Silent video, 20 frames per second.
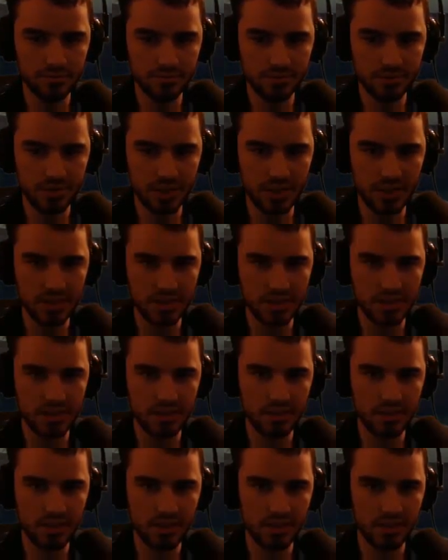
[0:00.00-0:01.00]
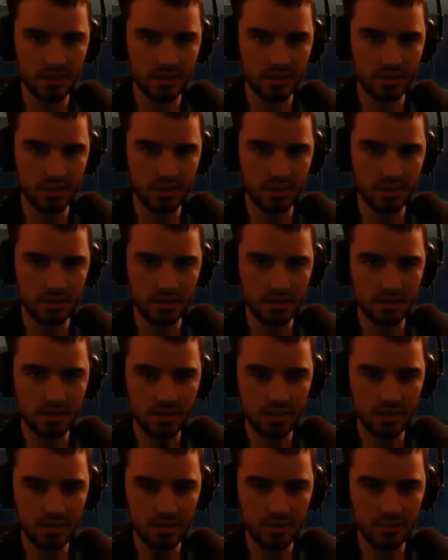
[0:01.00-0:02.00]
Yeah, let's get on out of here.
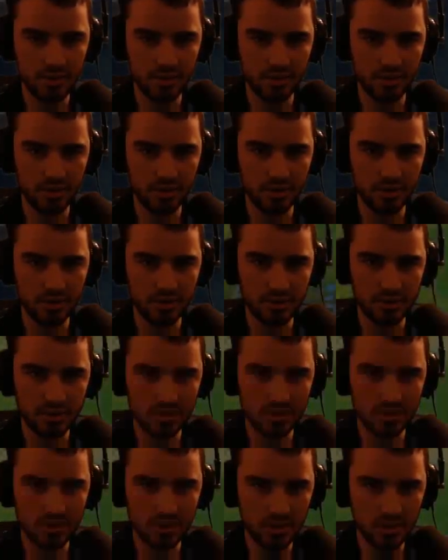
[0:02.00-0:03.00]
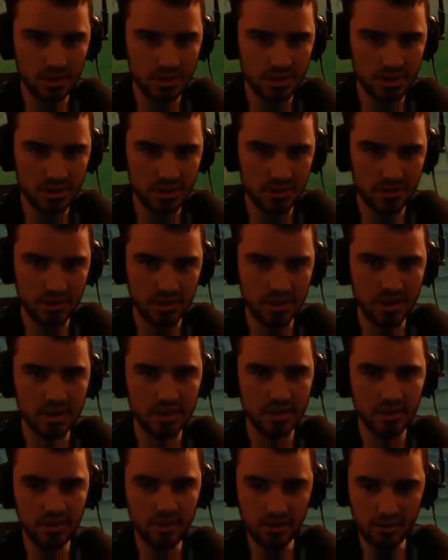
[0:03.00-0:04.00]
Come on, girl. Let's get on out of
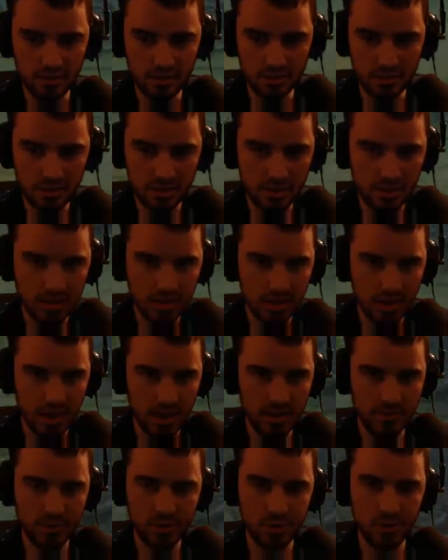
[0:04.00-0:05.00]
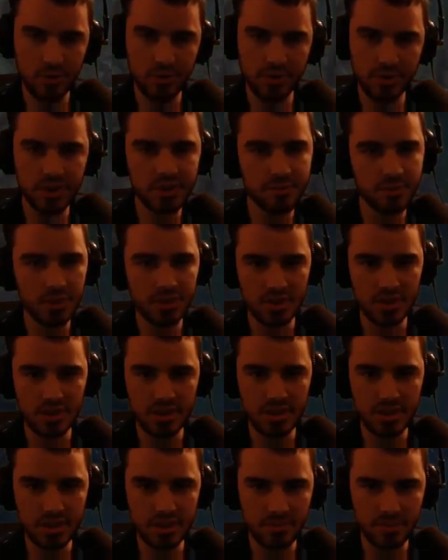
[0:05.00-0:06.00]
here. I am duo with this person.
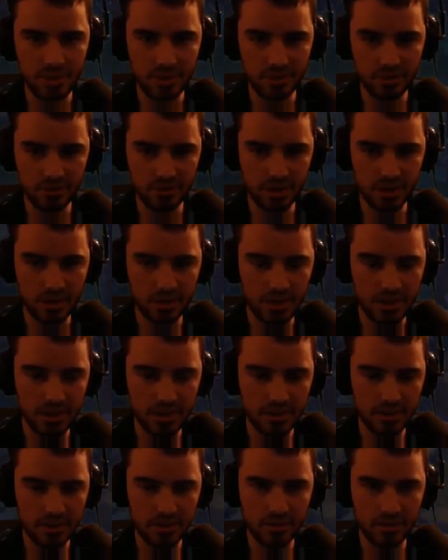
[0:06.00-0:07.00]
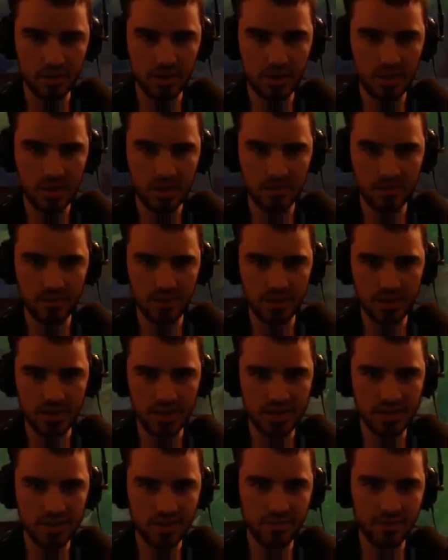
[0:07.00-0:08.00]
This is my girlfriend right here, so if I
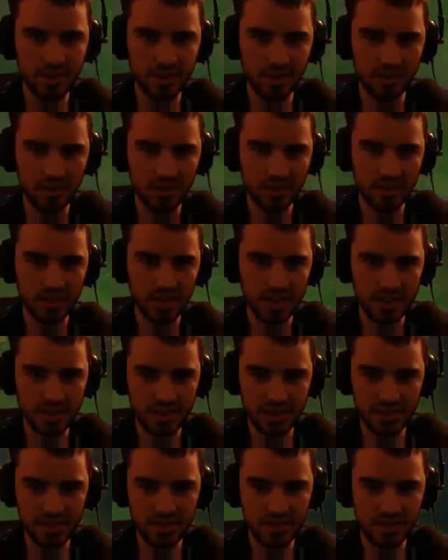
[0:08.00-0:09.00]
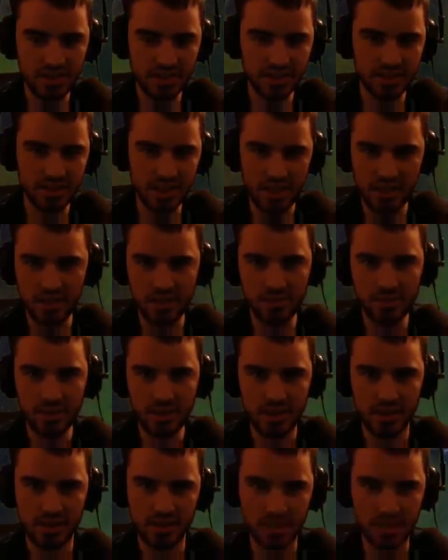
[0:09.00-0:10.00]
say something and she does exactly what
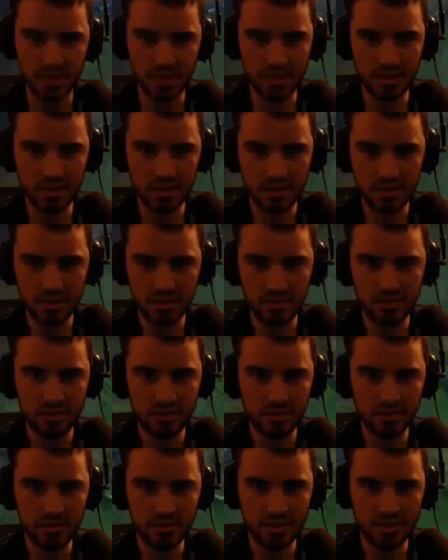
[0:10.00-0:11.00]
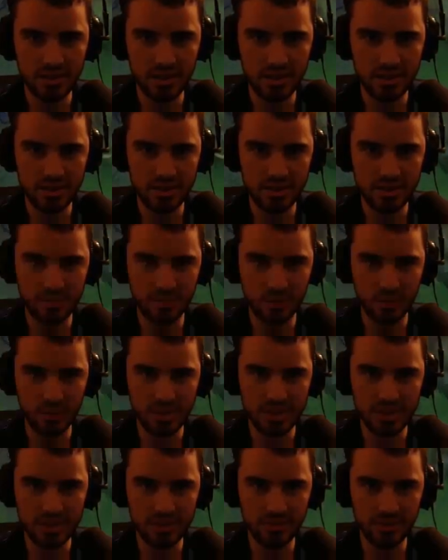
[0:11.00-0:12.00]
I said, it's not just some
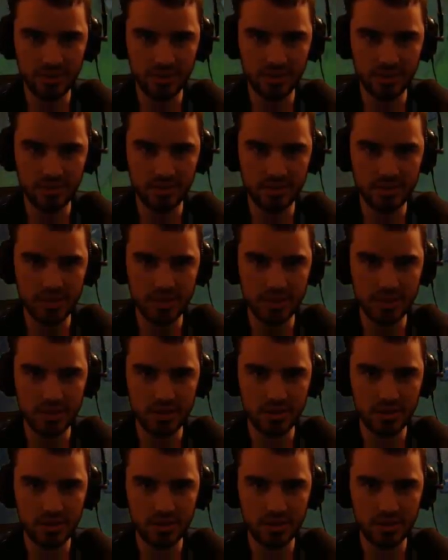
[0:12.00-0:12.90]
crazy weird coincidence.